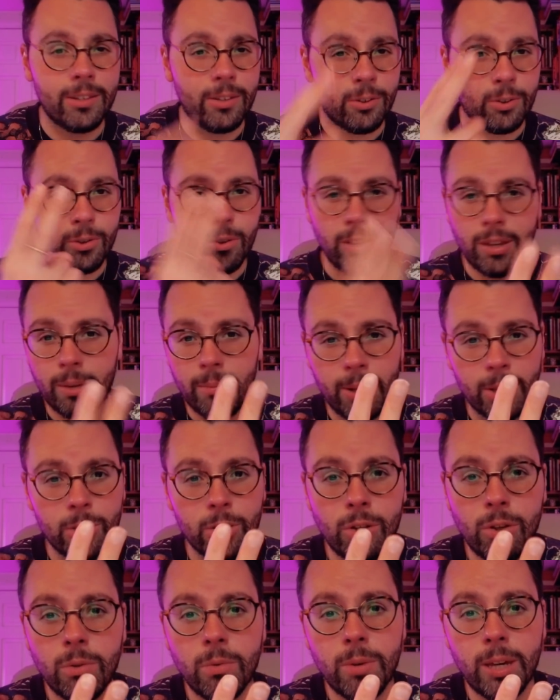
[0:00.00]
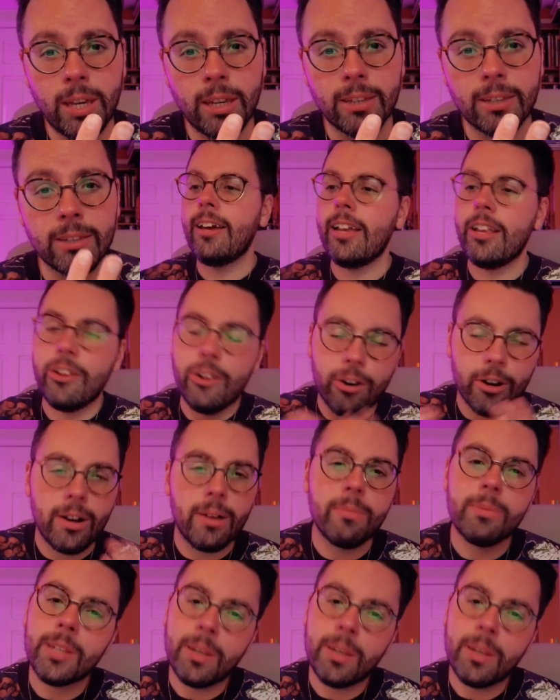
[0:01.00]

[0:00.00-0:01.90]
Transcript: There's only about 2 weeks. In Europe,